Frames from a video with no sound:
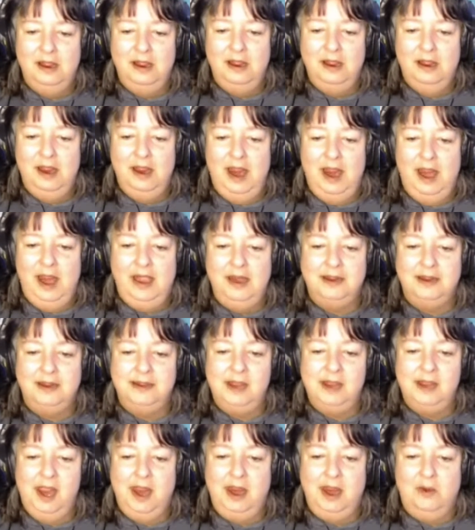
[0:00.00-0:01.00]
And it's
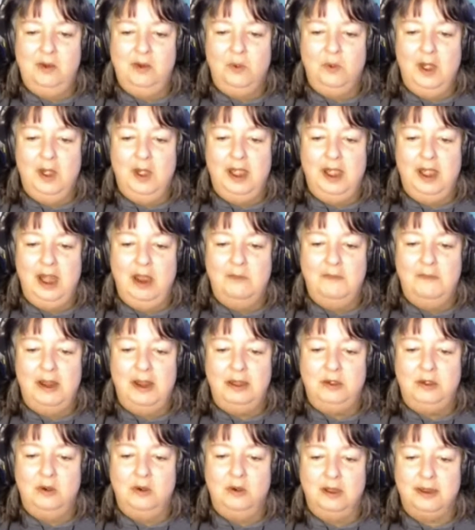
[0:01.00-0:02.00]
like right out my
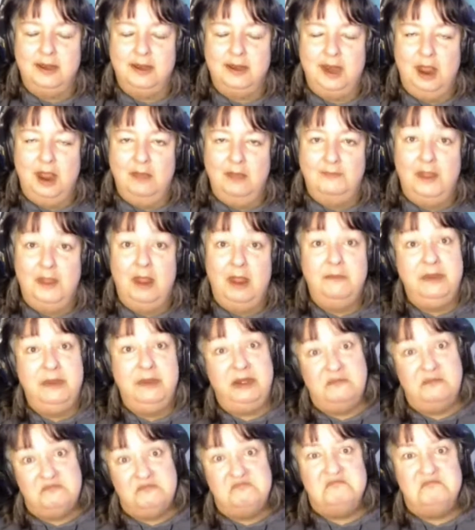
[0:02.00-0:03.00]
doorstep. I
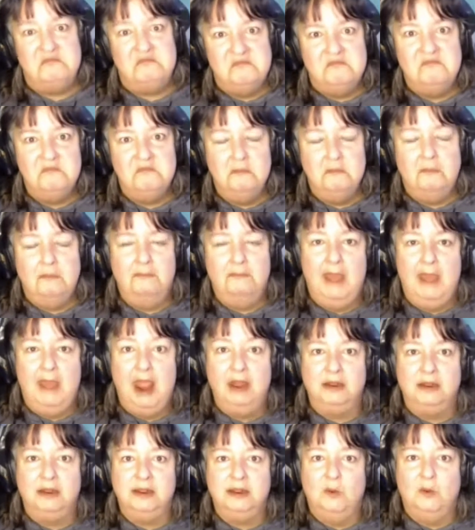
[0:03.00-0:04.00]
mean,
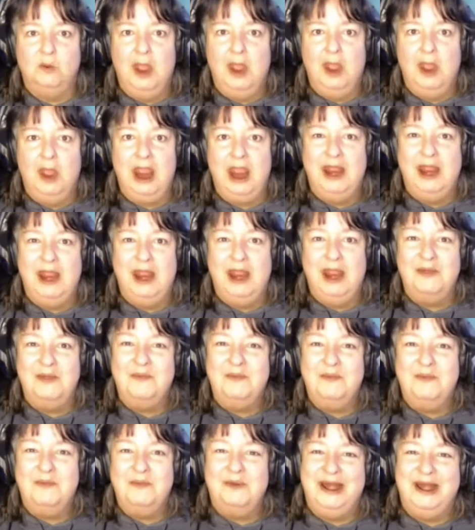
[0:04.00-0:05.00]
miles away, but right
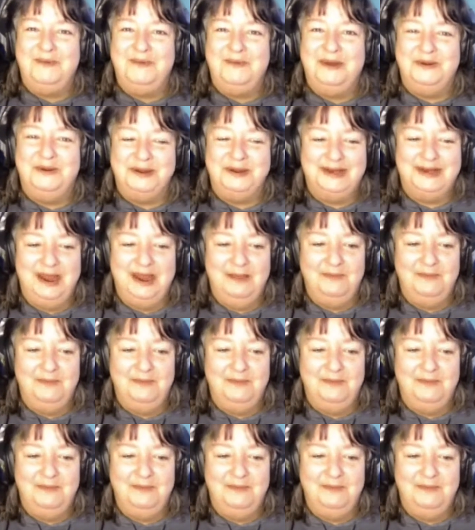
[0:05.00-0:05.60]
out my doorstep.